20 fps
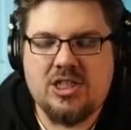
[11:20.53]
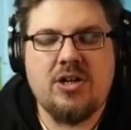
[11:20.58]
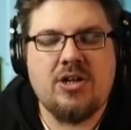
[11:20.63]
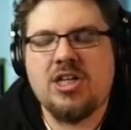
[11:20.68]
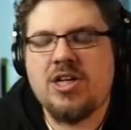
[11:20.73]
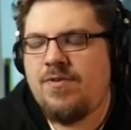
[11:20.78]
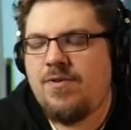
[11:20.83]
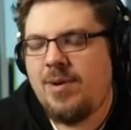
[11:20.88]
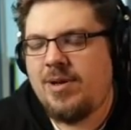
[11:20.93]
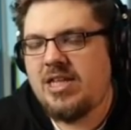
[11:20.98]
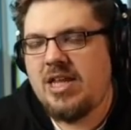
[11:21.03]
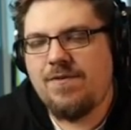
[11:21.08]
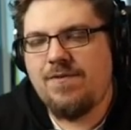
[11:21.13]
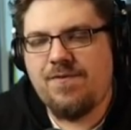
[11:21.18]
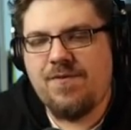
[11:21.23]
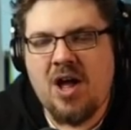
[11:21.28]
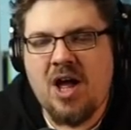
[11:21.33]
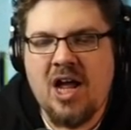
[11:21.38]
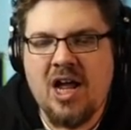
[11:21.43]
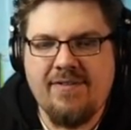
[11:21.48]
Oh, sorry, Sheffield Wednesday
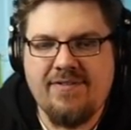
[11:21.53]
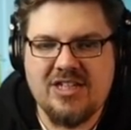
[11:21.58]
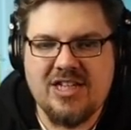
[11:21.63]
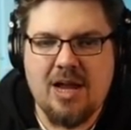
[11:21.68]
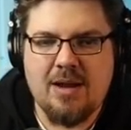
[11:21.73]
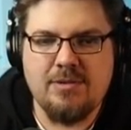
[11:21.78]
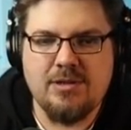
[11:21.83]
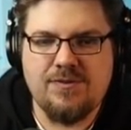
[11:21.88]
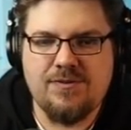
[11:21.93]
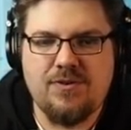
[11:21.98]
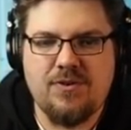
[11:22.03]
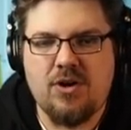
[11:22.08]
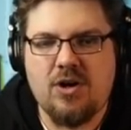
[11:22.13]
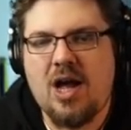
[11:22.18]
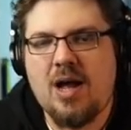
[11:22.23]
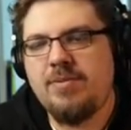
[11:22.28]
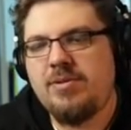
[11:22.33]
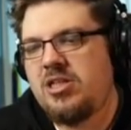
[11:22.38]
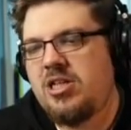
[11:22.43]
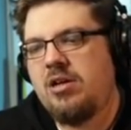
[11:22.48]
5, Thames
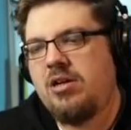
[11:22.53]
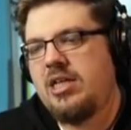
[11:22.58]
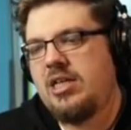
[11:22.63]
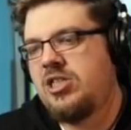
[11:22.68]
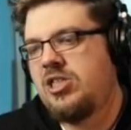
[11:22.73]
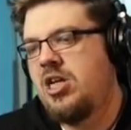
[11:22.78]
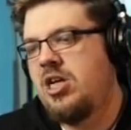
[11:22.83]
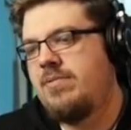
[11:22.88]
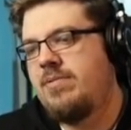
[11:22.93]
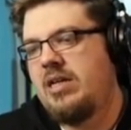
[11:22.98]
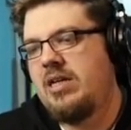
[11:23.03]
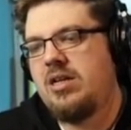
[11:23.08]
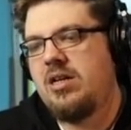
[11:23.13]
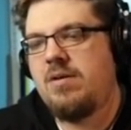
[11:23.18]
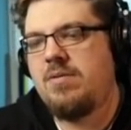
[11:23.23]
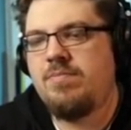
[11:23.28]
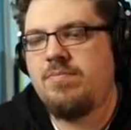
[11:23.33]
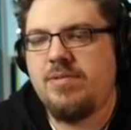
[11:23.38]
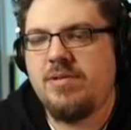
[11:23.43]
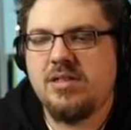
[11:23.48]
4. I'm so, there's too many
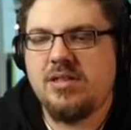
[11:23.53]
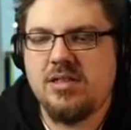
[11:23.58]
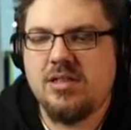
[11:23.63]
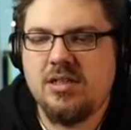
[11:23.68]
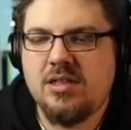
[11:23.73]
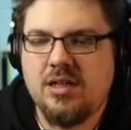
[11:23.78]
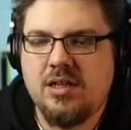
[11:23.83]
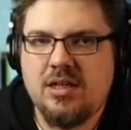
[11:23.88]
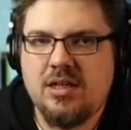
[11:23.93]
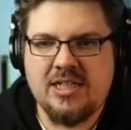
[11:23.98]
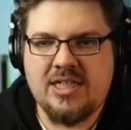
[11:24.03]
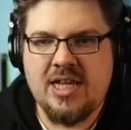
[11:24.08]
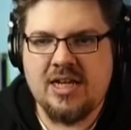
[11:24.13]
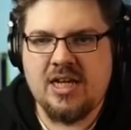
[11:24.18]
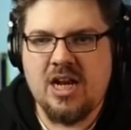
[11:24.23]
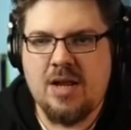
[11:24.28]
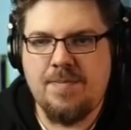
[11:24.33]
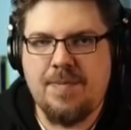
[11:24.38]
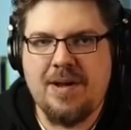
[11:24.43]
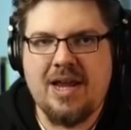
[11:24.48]
numbers. Is there
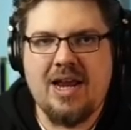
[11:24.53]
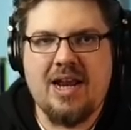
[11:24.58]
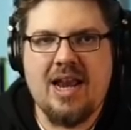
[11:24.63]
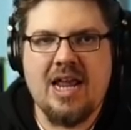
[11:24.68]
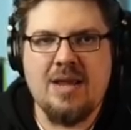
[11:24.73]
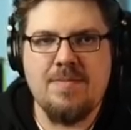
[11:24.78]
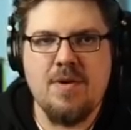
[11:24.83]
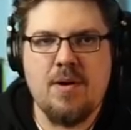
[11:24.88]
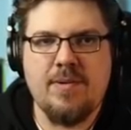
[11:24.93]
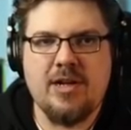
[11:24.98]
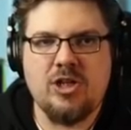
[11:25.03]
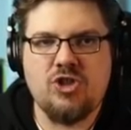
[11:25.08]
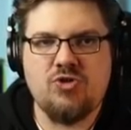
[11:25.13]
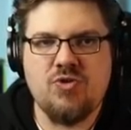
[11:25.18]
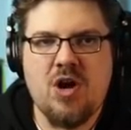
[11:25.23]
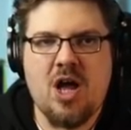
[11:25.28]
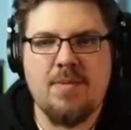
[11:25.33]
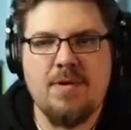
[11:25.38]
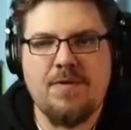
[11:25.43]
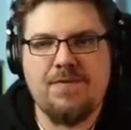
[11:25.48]
going to be a late moment of
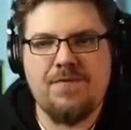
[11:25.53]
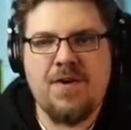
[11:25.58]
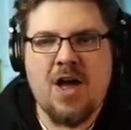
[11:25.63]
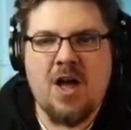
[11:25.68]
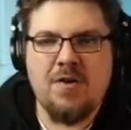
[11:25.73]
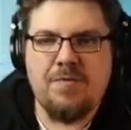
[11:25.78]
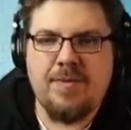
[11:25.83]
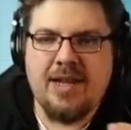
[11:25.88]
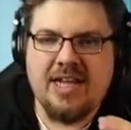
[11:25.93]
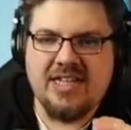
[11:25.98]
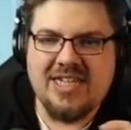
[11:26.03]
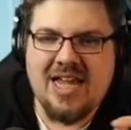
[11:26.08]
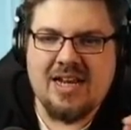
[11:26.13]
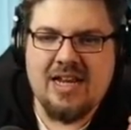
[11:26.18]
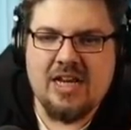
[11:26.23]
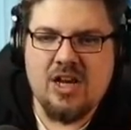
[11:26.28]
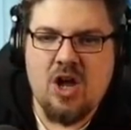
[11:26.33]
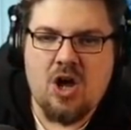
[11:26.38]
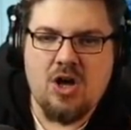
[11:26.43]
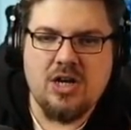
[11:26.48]
drama? 5 minutes
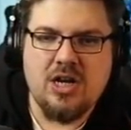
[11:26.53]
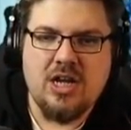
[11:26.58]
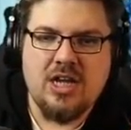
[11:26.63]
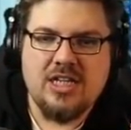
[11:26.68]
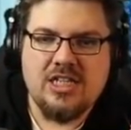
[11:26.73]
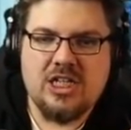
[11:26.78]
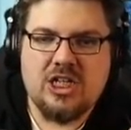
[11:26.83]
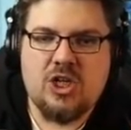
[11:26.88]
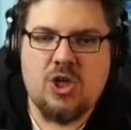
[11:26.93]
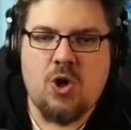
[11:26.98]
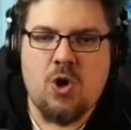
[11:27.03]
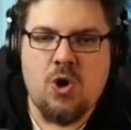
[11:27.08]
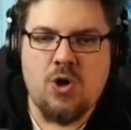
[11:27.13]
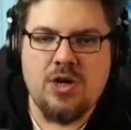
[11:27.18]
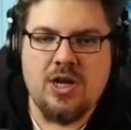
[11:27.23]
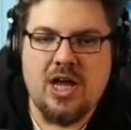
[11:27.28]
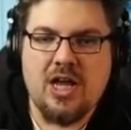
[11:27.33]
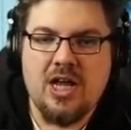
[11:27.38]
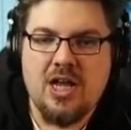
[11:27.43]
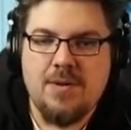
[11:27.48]
added on. It's a
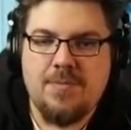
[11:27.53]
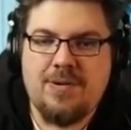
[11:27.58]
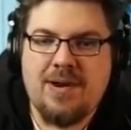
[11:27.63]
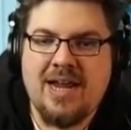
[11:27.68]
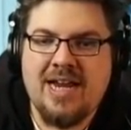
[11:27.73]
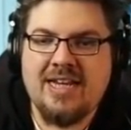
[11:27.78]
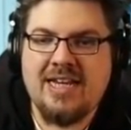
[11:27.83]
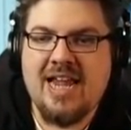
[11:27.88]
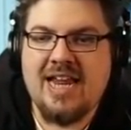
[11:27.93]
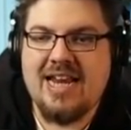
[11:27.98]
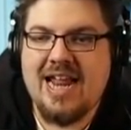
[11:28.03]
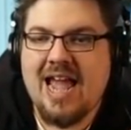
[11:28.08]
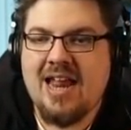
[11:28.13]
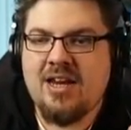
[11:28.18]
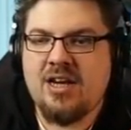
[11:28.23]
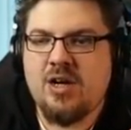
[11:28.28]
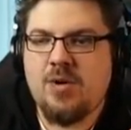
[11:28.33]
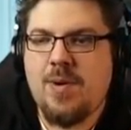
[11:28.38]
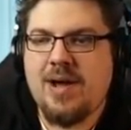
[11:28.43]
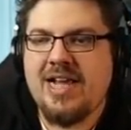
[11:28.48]
corner, played in,
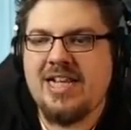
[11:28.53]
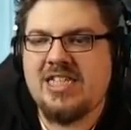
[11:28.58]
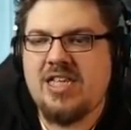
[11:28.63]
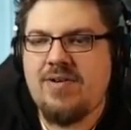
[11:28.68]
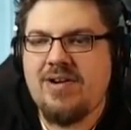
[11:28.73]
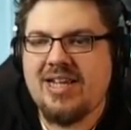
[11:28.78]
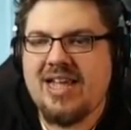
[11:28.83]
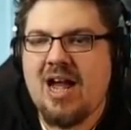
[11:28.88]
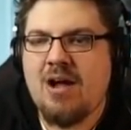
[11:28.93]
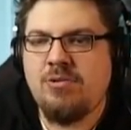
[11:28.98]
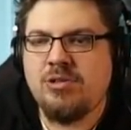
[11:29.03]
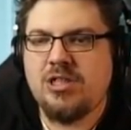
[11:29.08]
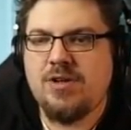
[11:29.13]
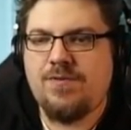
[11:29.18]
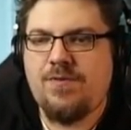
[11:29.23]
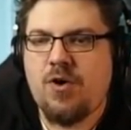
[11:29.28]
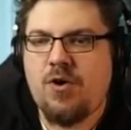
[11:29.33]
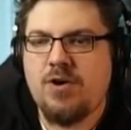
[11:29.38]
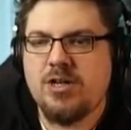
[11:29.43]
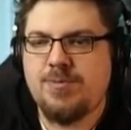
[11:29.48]
headed away. Is there a
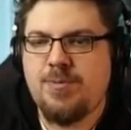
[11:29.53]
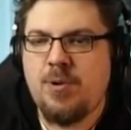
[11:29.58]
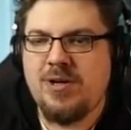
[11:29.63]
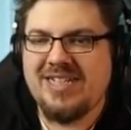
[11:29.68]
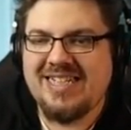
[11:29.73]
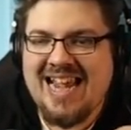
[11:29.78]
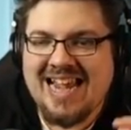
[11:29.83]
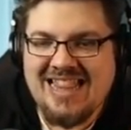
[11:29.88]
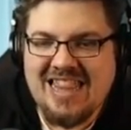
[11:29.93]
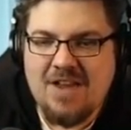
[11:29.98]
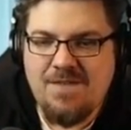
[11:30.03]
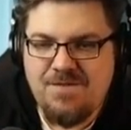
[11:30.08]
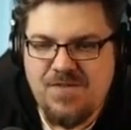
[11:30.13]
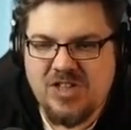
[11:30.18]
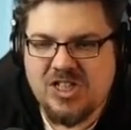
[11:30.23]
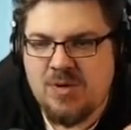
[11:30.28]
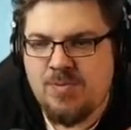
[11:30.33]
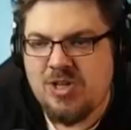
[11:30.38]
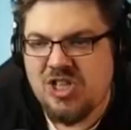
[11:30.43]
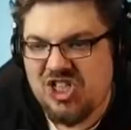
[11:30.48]
counter for us? Boys, get there.
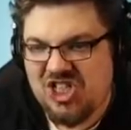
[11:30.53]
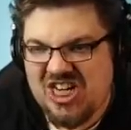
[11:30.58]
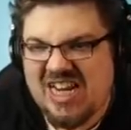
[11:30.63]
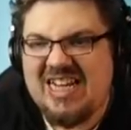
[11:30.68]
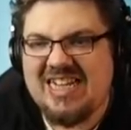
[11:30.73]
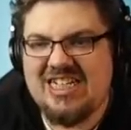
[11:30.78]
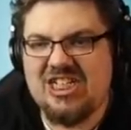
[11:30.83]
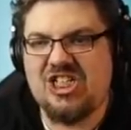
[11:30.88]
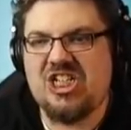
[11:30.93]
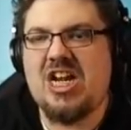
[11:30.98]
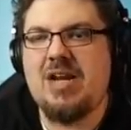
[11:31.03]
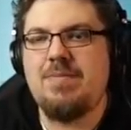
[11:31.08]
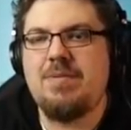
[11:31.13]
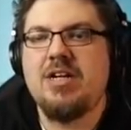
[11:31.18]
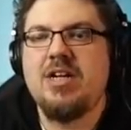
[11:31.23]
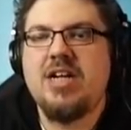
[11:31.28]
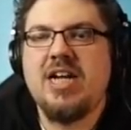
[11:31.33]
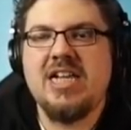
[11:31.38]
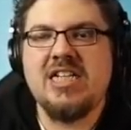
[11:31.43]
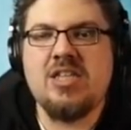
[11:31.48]
Someone challenge him.
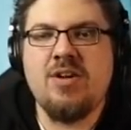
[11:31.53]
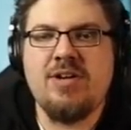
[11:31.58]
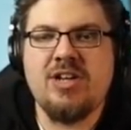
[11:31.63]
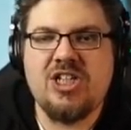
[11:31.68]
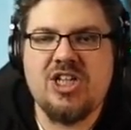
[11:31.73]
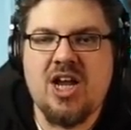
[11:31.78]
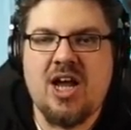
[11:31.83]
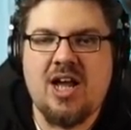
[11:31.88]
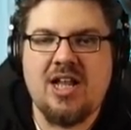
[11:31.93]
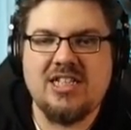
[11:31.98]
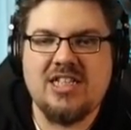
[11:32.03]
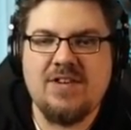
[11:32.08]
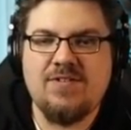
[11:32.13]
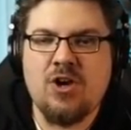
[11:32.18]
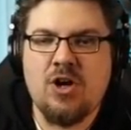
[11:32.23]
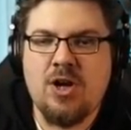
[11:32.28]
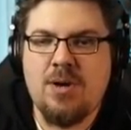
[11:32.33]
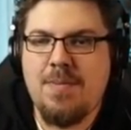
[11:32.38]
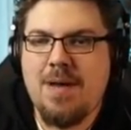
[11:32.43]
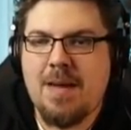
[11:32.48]
Is there a chance?
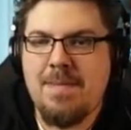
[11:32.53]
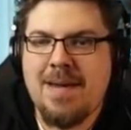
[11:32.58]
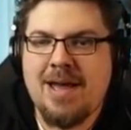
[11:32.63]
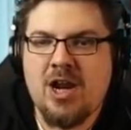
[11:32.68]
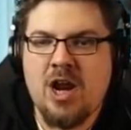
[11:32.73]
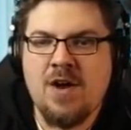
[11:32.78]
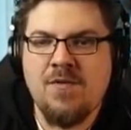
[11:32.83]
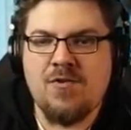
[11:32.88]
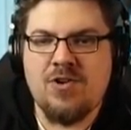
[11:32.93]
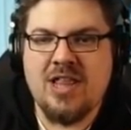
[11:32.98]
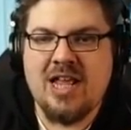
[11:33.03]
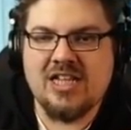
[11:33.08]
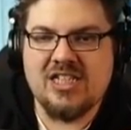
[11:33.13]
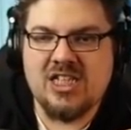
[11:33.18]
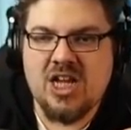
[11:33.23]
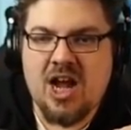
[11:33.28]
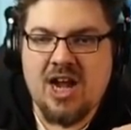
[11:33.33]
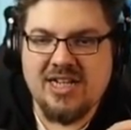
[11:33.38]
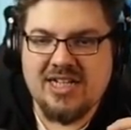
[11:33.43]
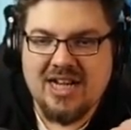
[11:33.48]
They've got a man over on that
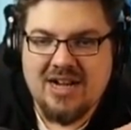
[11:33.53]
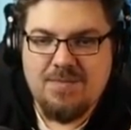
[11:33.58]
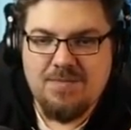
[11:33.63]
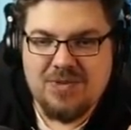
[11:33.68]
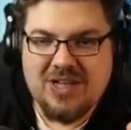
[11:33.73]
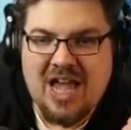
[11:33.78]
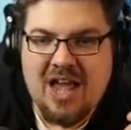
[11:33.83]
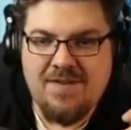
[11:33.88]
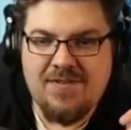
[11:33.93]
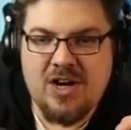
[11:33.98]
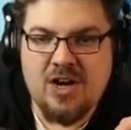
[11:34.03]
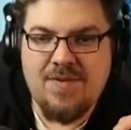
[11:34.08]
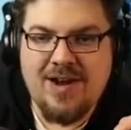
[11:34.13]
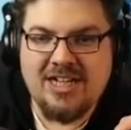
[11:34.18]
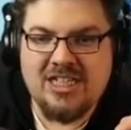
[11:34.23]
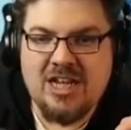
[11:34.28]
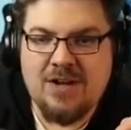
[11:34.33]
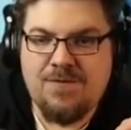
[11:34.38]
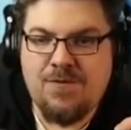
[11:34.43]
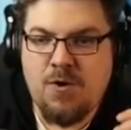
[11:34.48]
side. Kavanagh
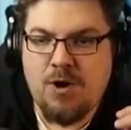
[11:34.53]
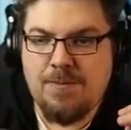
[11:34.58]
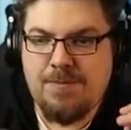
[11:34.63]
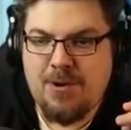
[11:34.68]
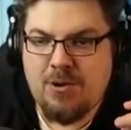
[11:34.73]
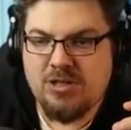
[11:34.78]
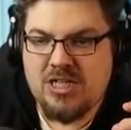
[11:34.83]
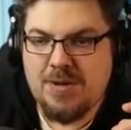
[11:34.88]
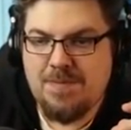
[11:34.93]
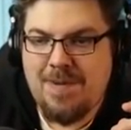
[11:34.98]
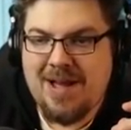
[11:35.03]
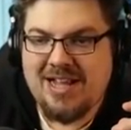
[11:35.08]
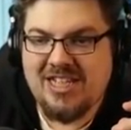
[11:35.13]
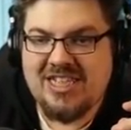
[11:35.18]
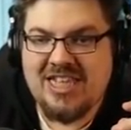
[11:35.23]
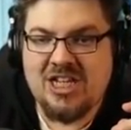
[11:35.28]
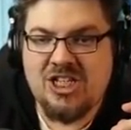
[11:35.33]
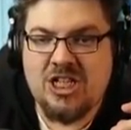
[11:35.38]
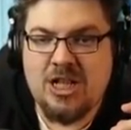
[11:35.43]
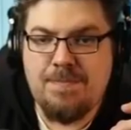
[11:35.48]
racing forward, pulls it back
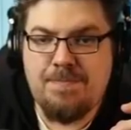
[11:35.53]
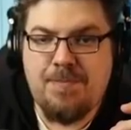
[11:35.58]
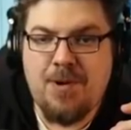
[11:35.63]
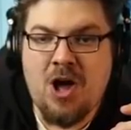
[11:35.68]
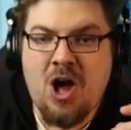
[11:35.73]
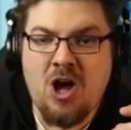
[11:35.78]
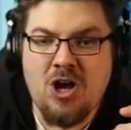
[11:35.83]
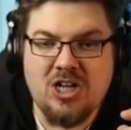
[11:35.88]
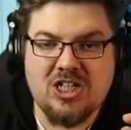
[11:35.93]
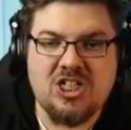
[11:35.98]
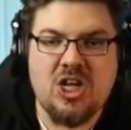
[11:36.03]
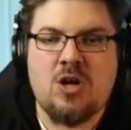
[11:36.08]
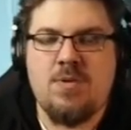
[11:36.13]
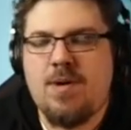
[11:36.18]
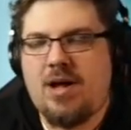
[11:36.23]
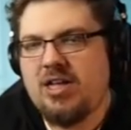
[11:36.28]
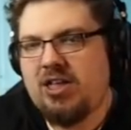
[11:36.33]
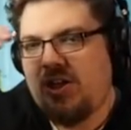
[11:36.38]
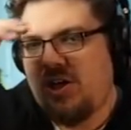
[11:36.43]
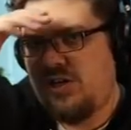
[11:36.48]
to the edge of the box. Oh
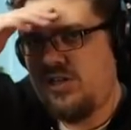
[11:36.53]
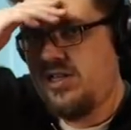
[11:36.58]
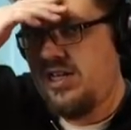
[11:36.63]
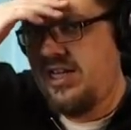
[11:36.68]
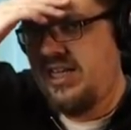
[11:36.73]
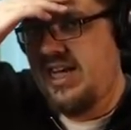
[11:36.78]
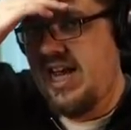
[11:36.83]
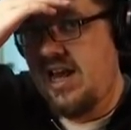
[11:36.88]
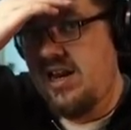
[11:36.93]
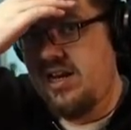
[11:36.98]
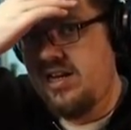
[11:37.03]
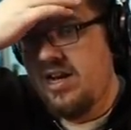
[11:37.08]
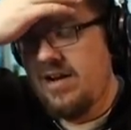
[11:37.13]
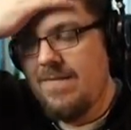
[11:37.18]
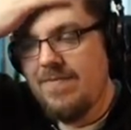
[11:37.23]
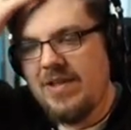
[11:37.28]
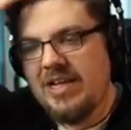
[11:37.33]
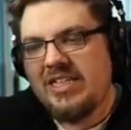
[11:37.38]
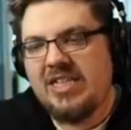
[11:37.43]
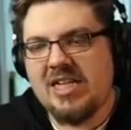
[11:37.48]
my God, Kincannon.
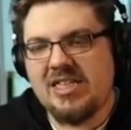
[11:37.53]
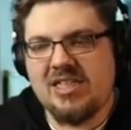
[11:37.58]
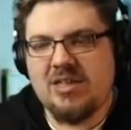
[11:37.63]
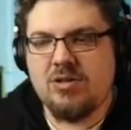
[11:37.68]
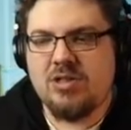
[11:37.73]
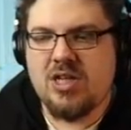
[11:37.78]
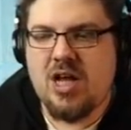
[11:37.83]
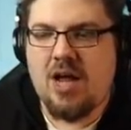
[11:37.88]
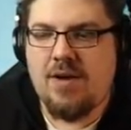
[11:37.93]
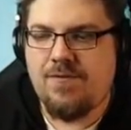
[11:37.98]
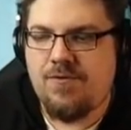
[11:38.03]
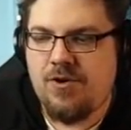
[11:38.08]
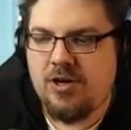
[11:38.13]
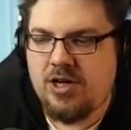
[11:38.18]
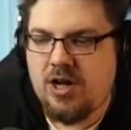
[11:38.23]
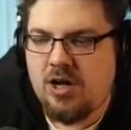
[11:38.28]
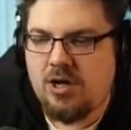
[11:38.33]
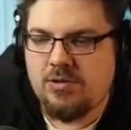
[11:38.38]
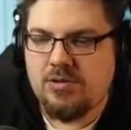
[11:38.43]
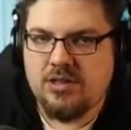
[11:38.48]
Is there still time for
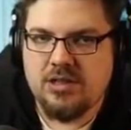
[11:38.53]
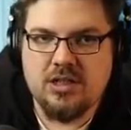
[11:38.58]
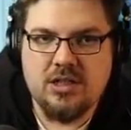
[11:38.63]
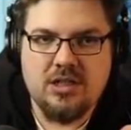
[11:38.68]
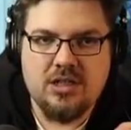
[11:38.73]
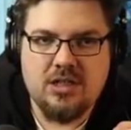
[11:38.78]
a goal?